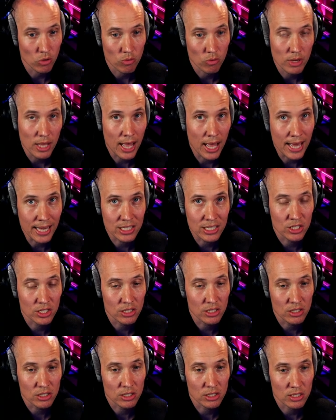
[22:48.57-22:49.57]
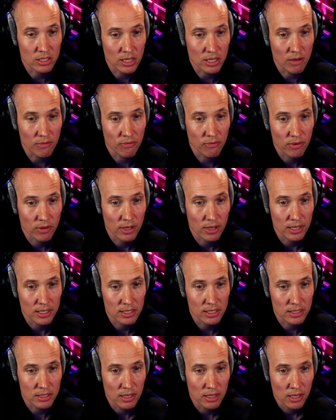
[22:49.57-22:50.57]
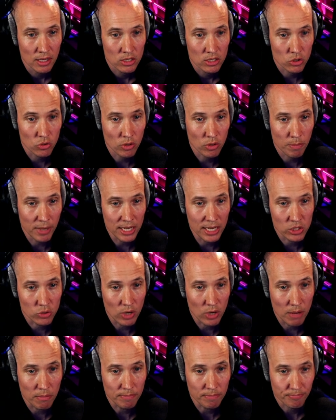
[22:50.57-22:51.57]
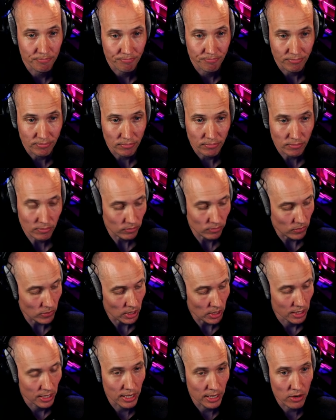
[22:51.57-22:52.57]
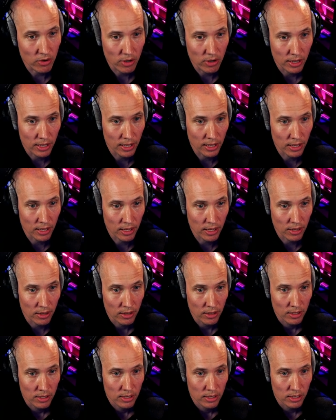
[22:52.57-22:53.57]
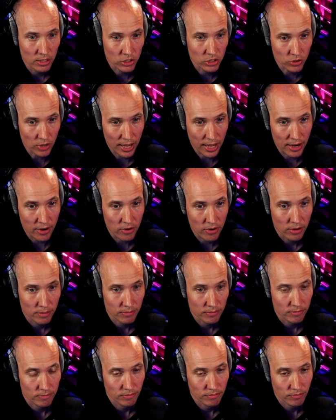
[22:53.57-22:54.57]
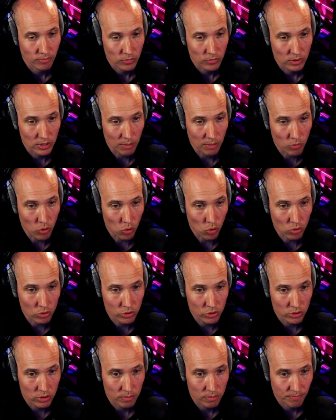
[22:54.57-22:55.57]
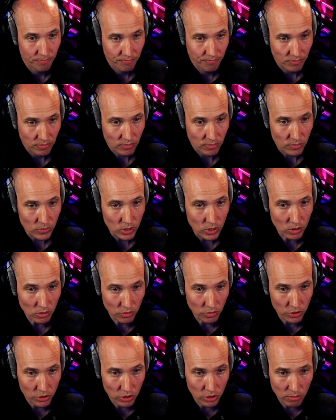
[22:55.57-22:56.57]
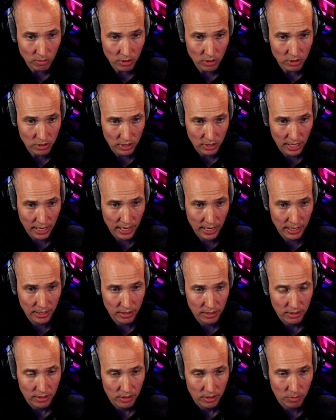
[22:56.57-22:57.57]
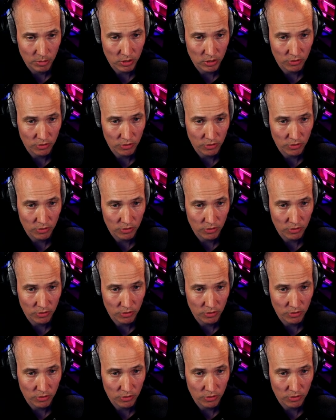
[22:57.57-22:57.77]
accents and stuff. So the bass drum, here, a snare, some rolls on the cymbals, and a bit of a